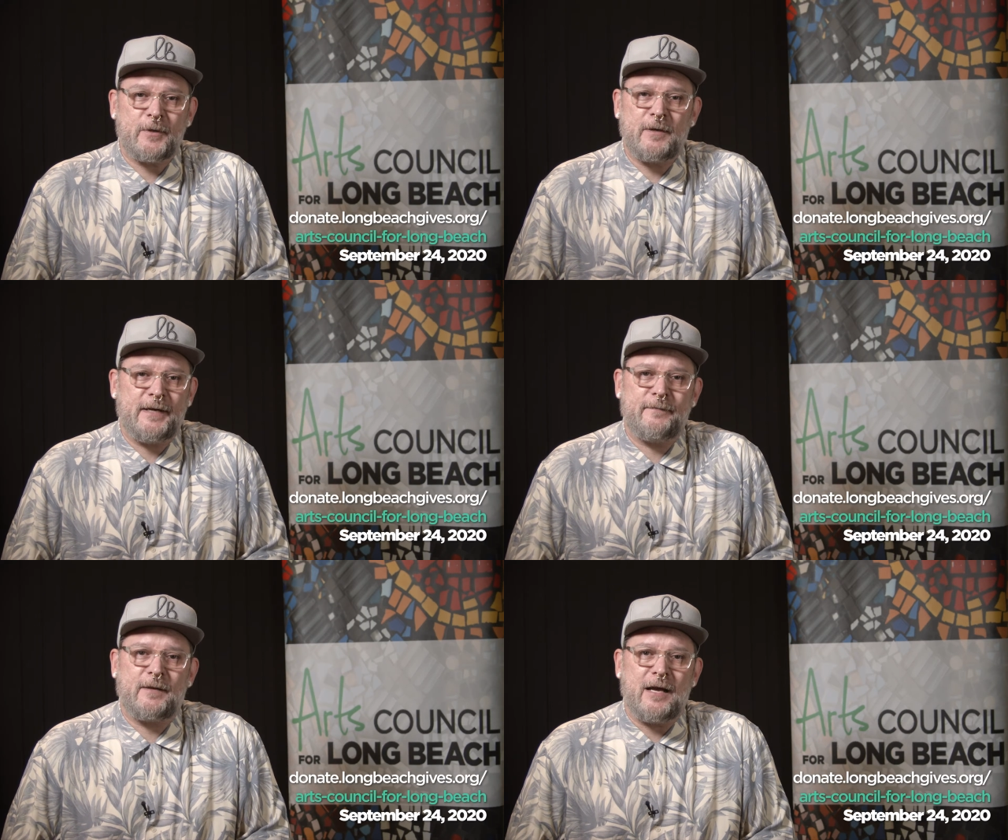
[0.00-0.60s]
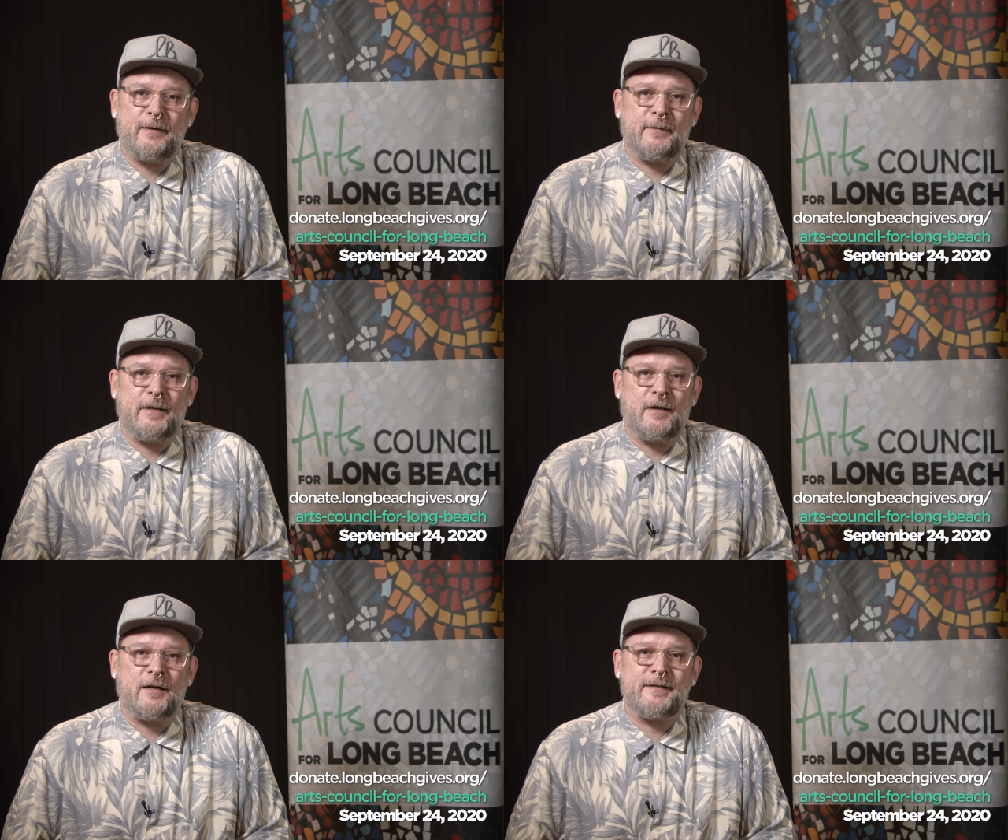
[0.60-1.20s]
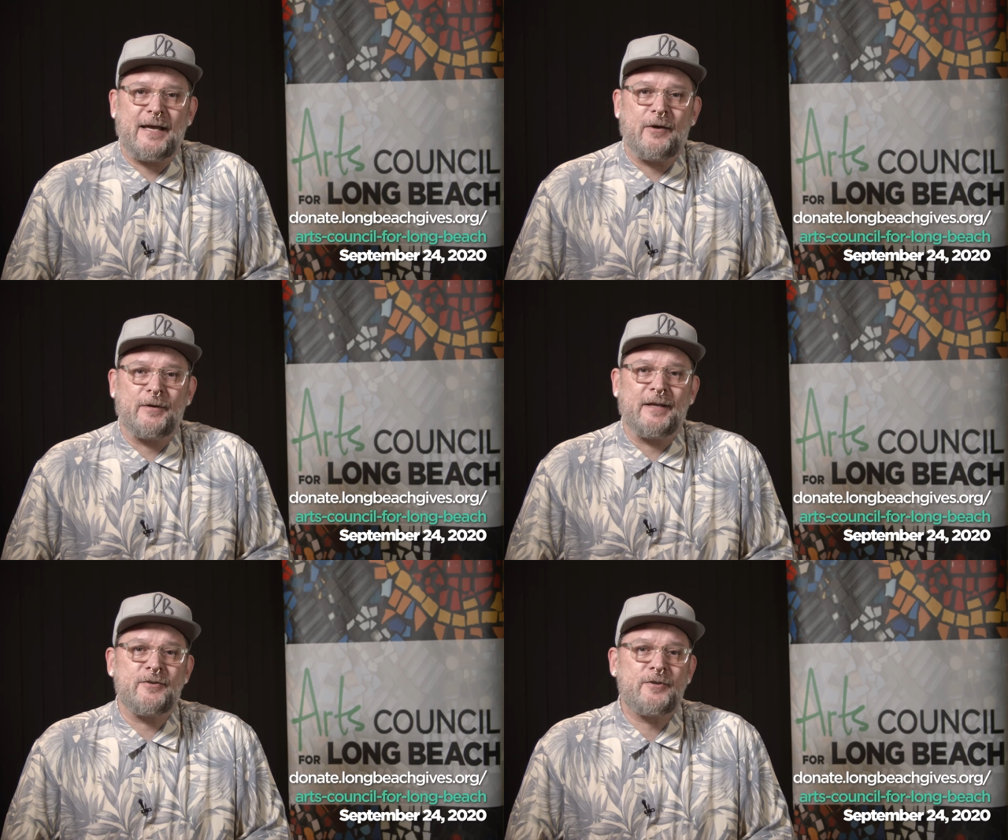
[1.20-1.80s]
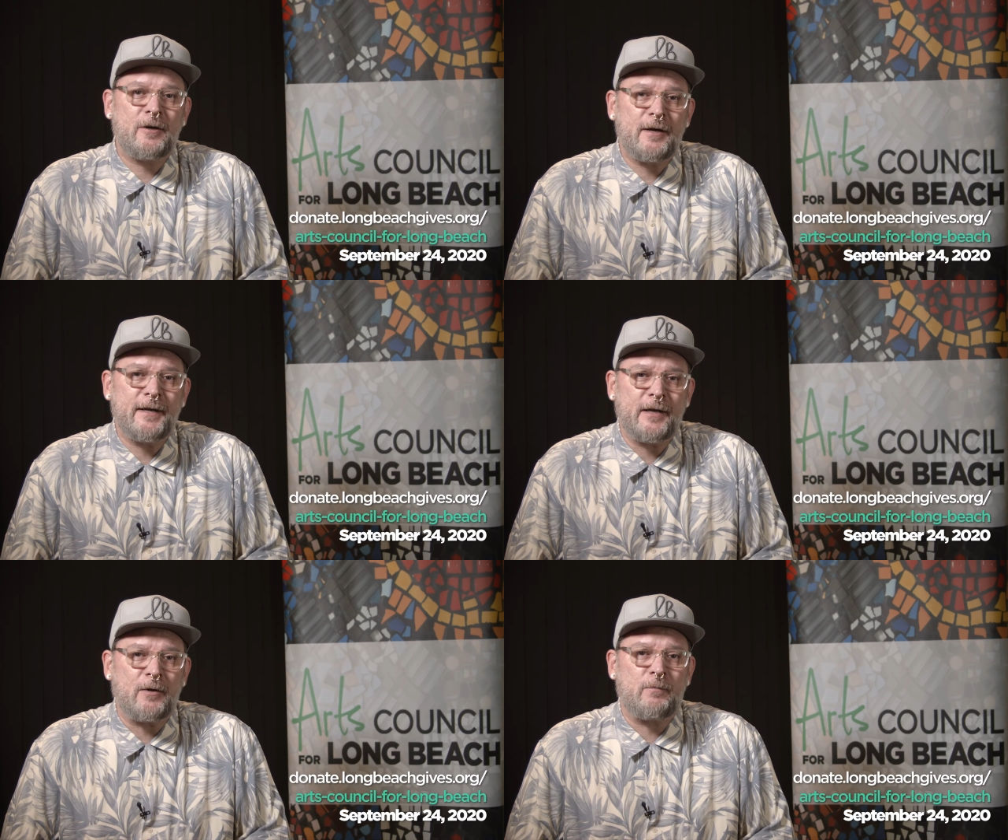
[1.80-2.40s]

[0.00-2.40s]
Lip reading: the creative economy in our town, ensuring a